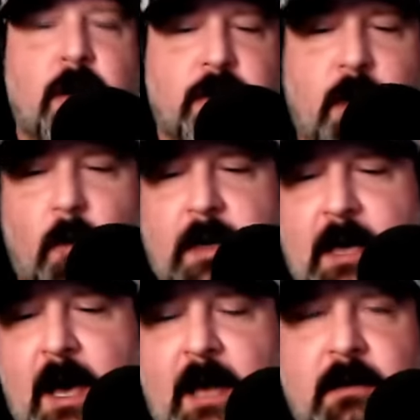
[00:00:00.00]
going
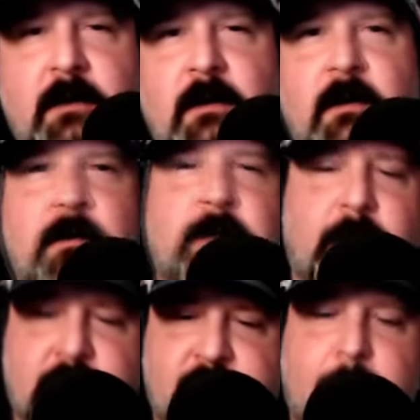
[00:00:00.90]
on to
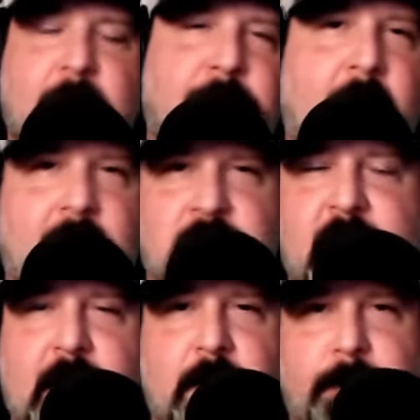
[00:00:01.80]
the semifinals
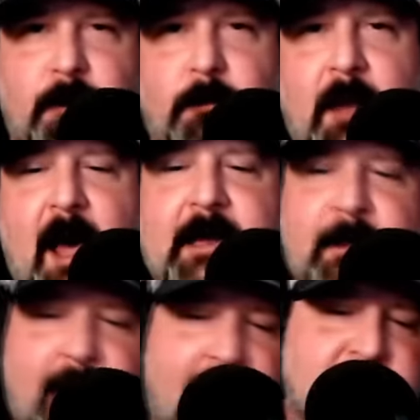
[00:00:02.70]
out of the blue block.
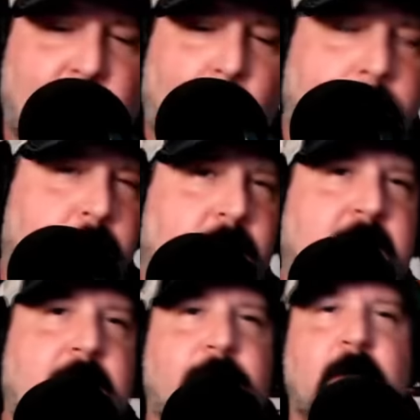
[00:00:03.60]
And that's how I
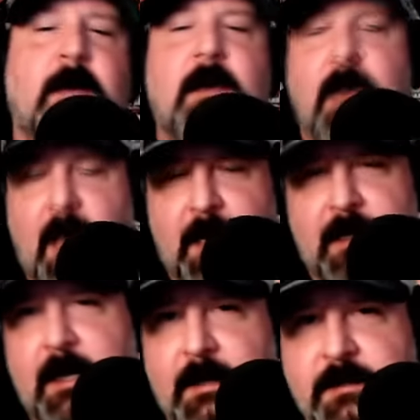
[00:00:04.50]
believe Eddie
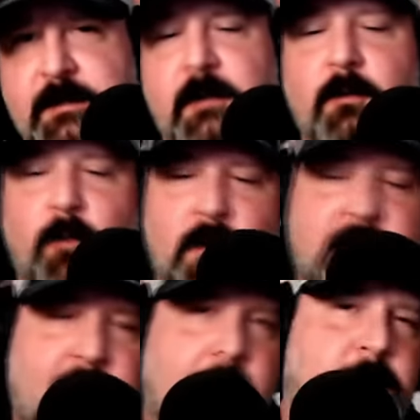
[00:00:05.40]
Kingston will
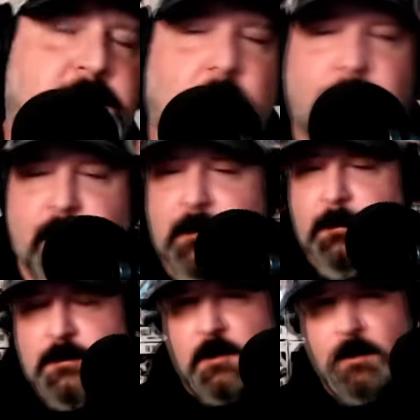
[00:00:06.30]
get himself into
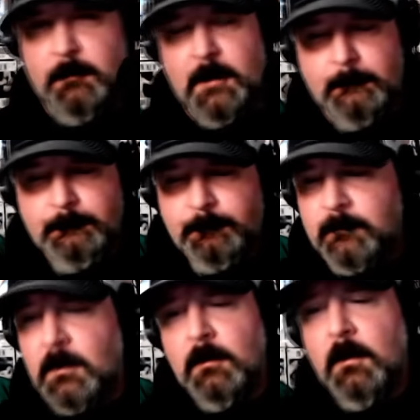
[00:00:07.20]
the tournament.
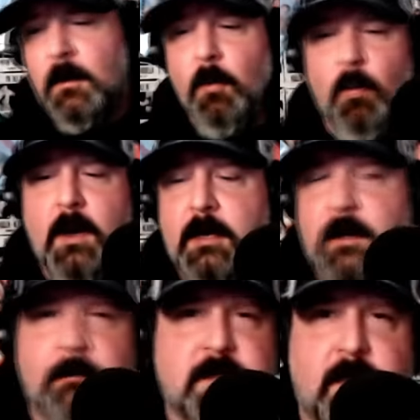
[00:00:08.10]
When it
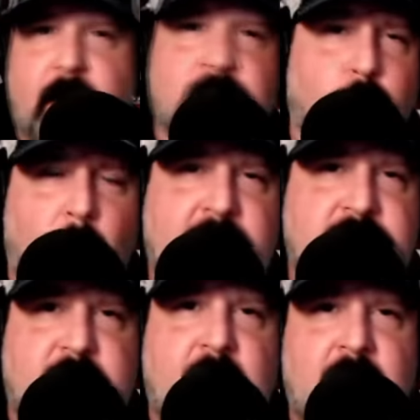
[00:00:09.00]
comes to next
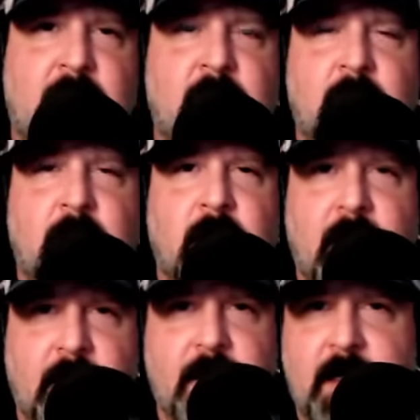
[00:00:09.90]
Wednesday,
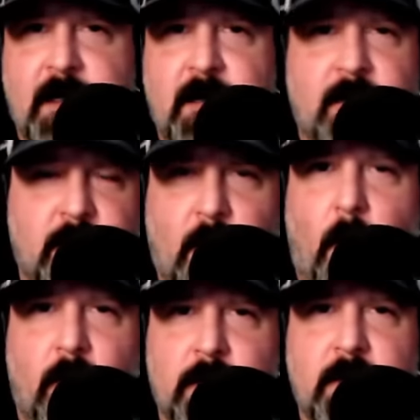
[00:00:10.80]
in the
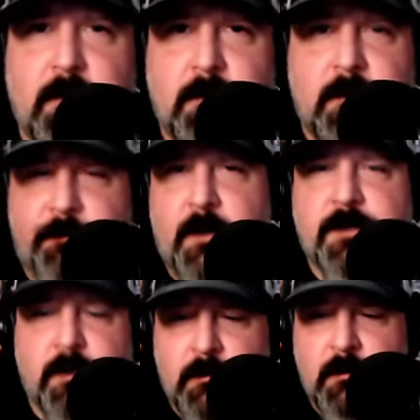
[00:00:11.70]
gold
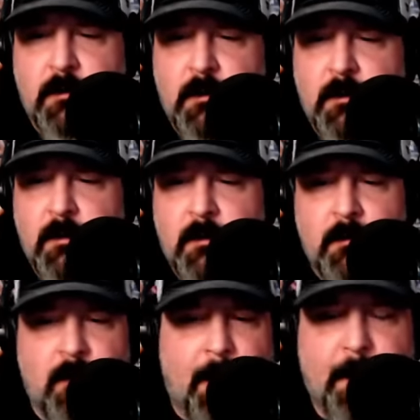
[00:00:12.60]
division,
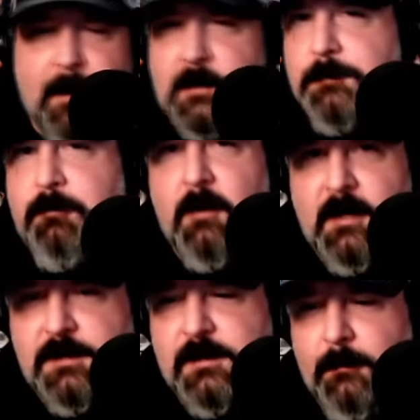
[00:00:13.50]
I think it's
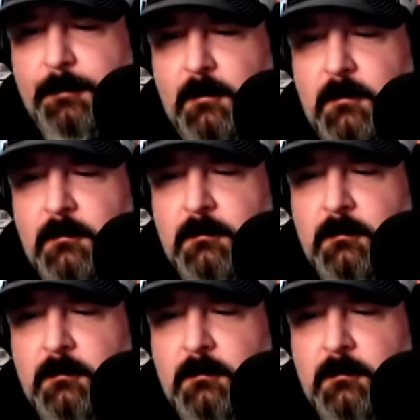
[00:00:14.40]
pretty simple.